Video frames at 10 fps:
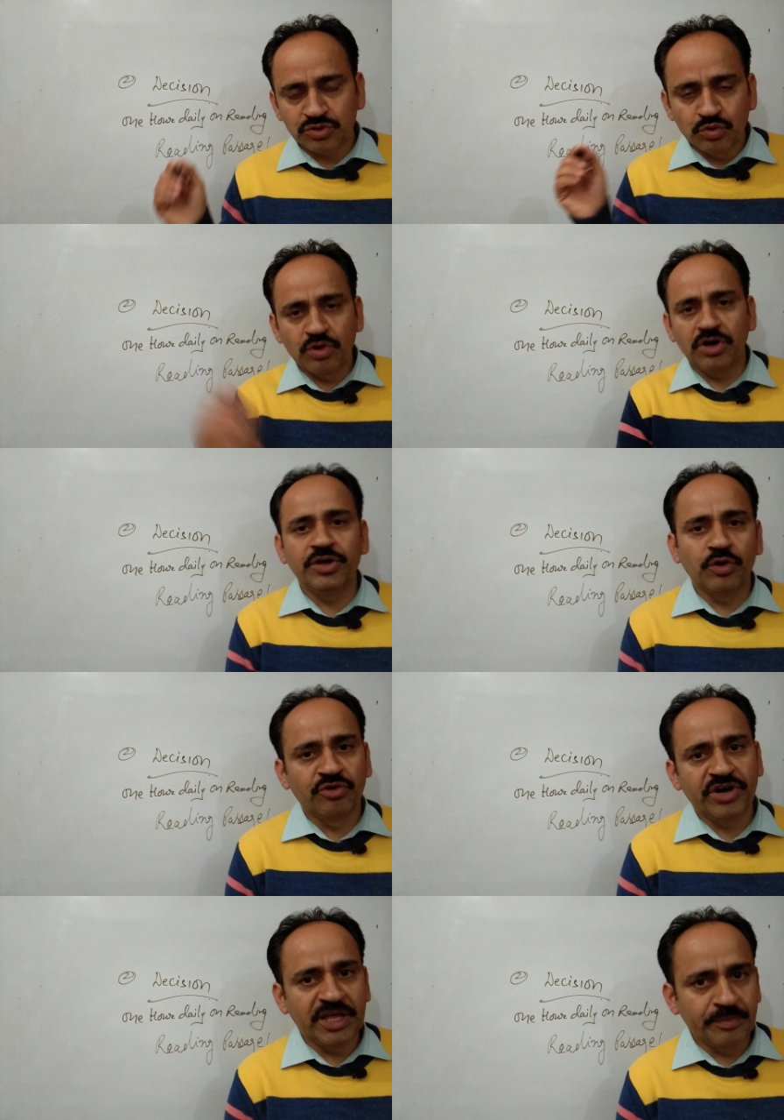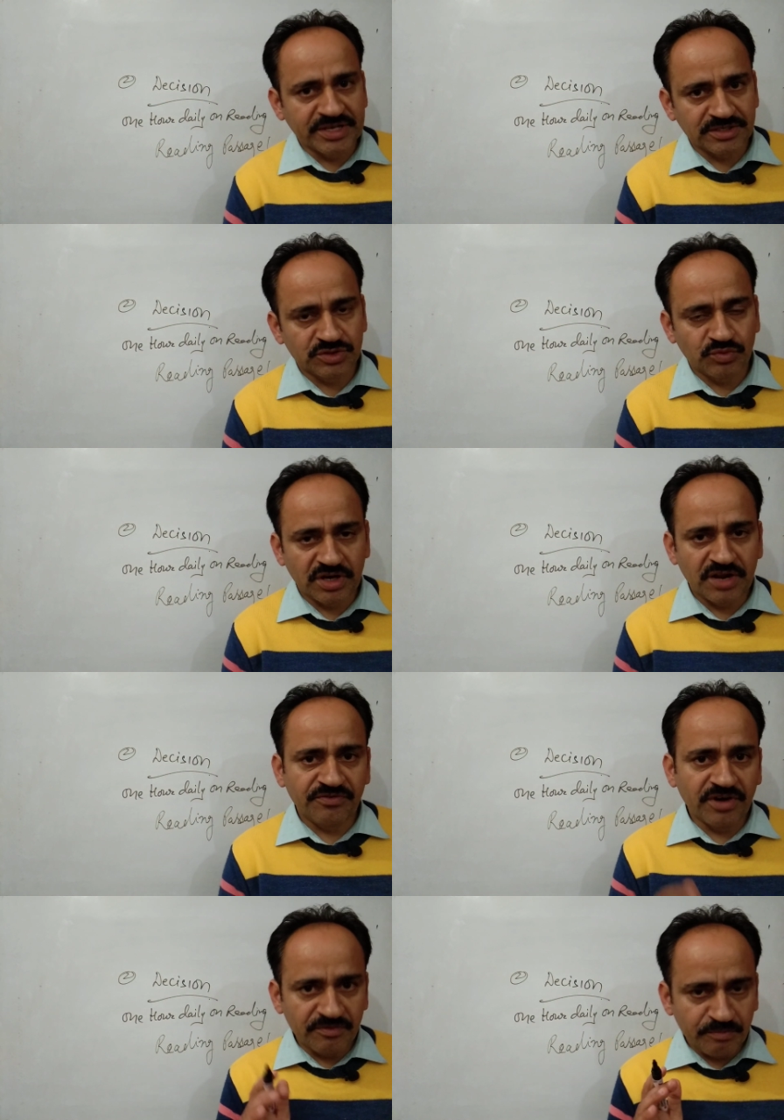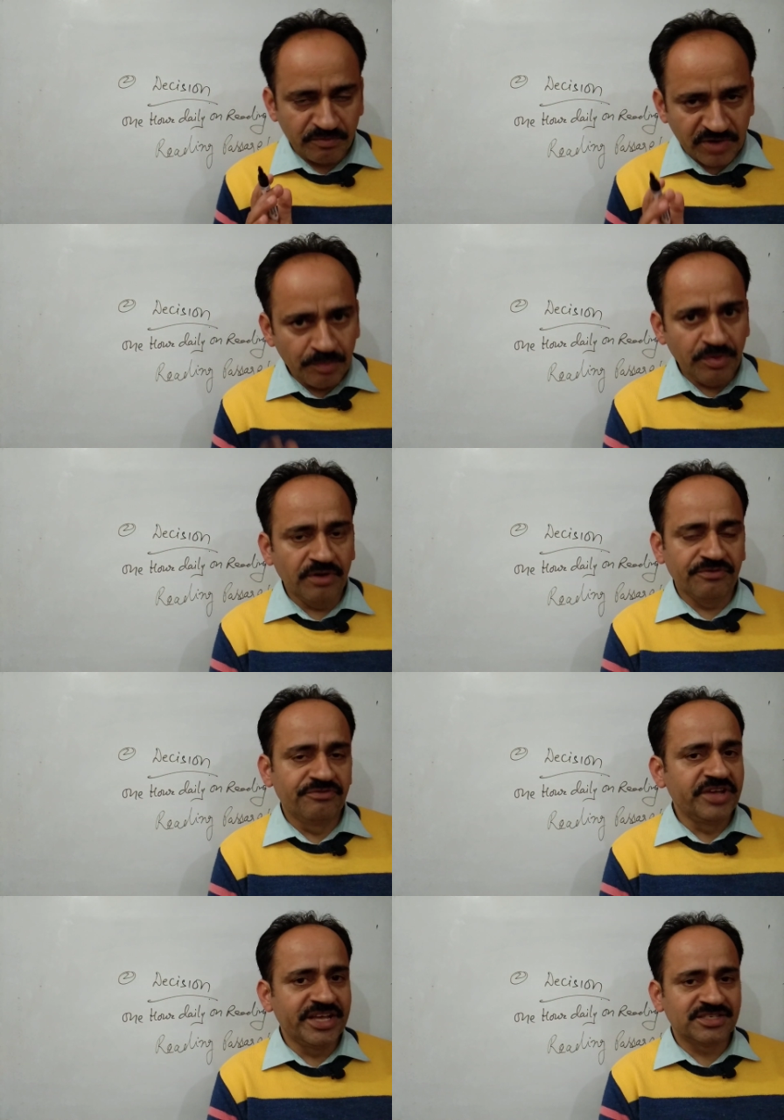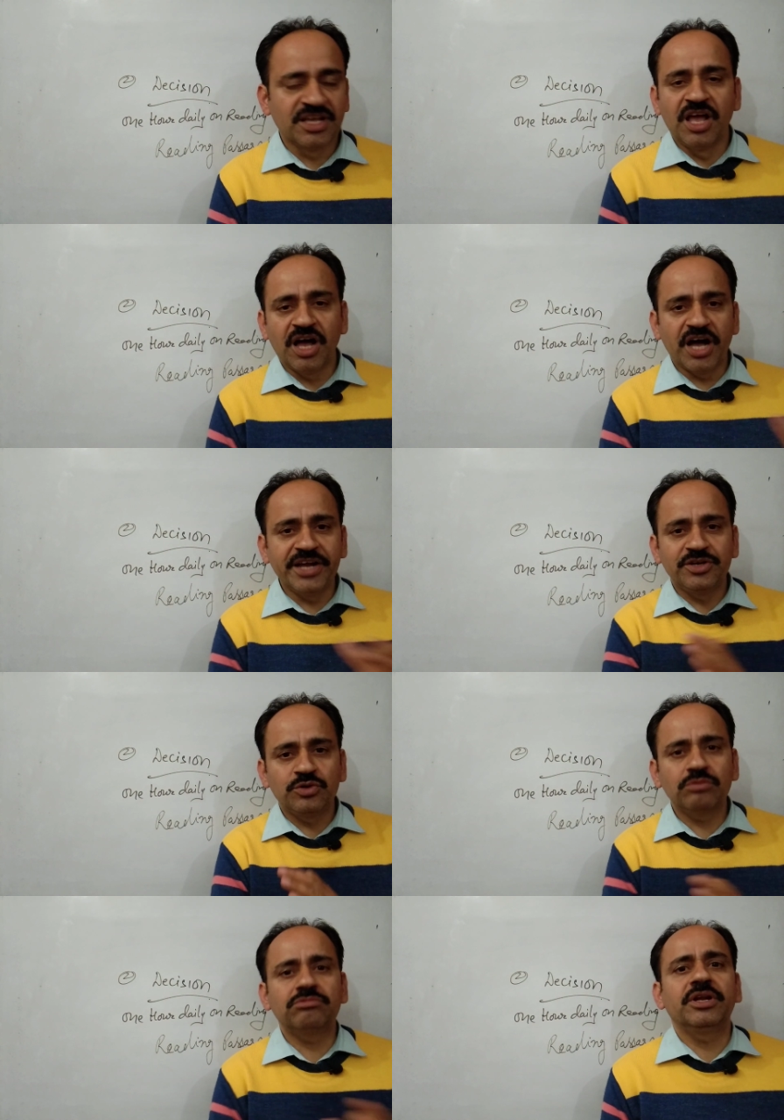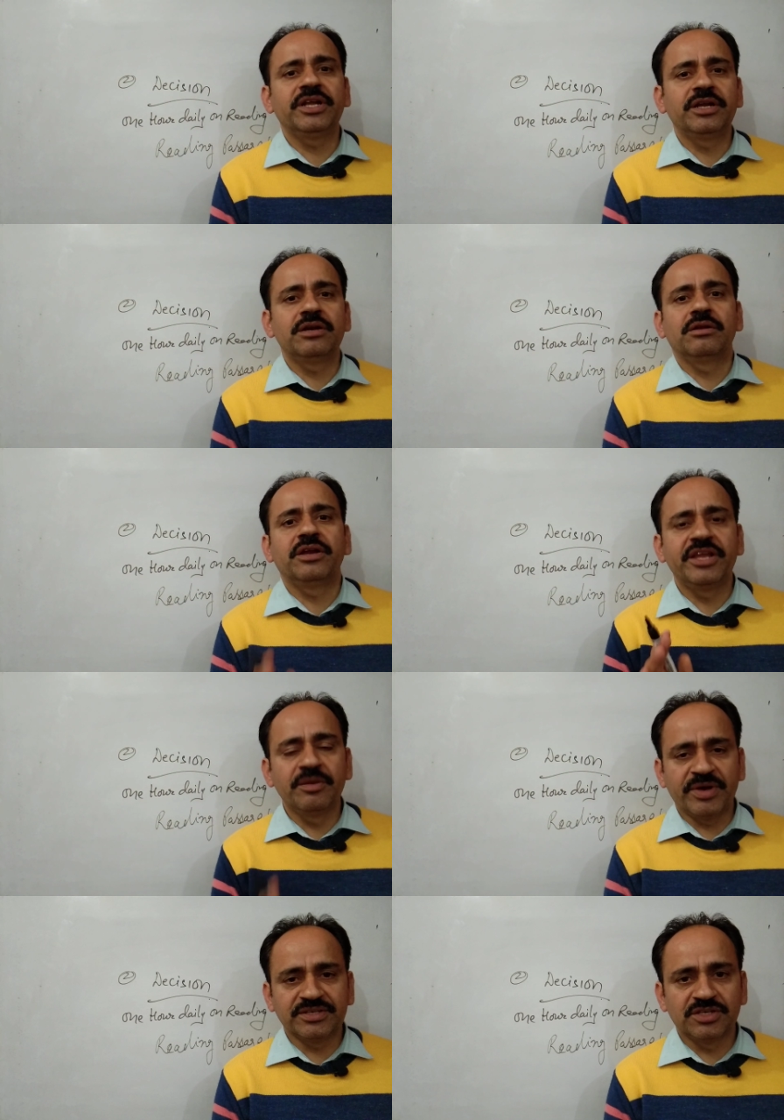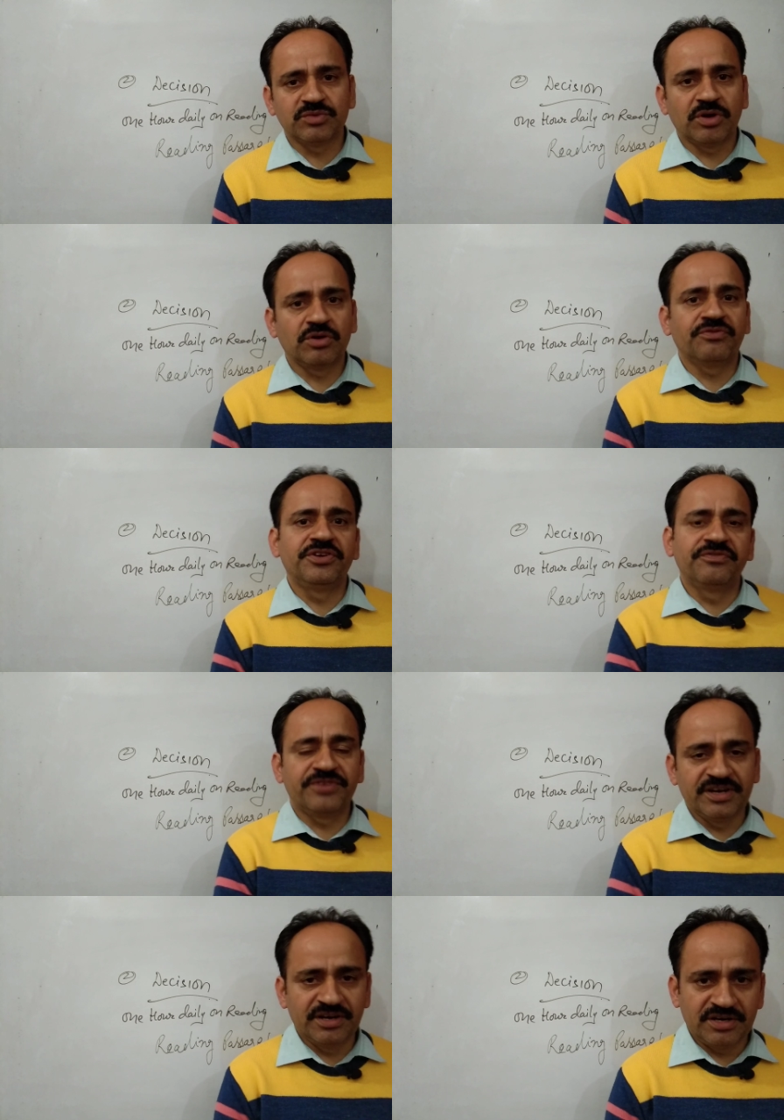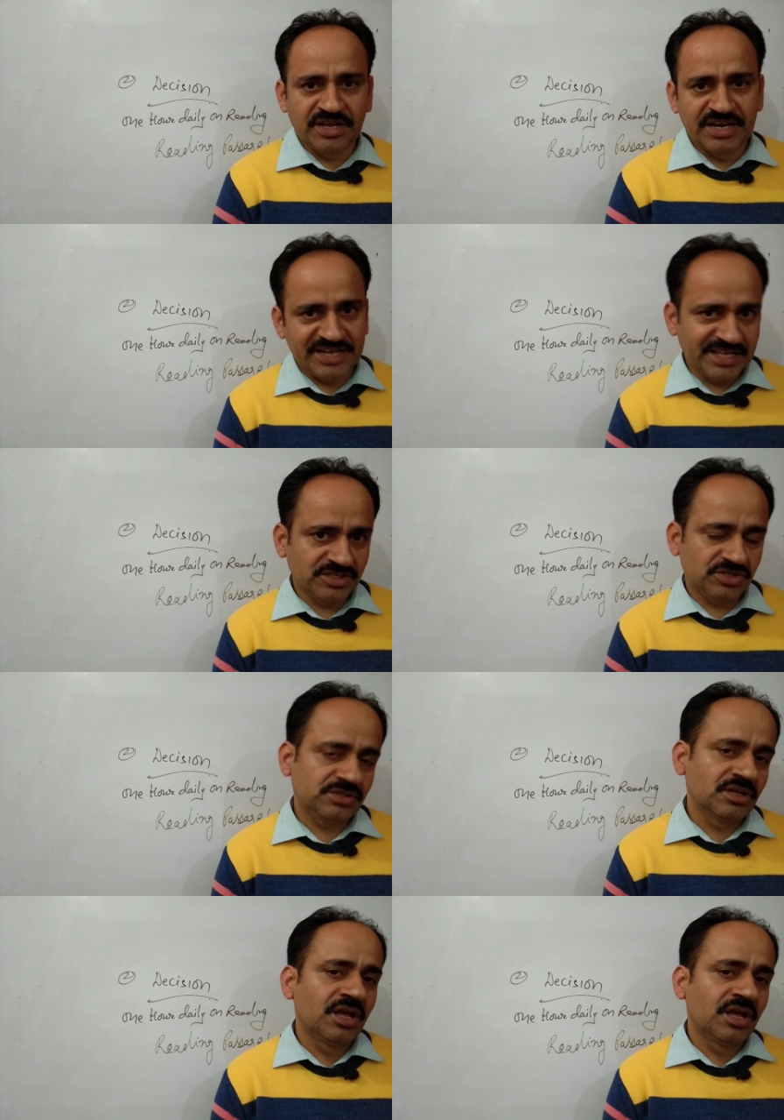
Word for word: totally on reading passage 1 and for a couple of weeks I totally did reading passage 1 of different tests